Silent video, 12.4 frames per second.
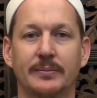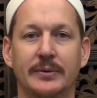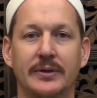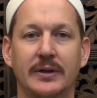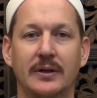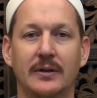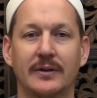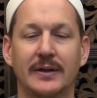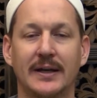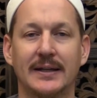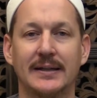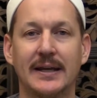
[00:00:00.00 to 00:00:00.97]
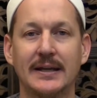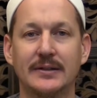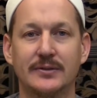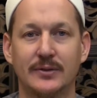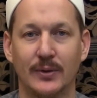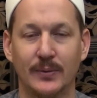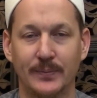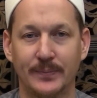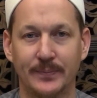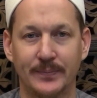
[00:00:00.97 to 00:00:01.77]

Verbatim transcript: particularly a date stone.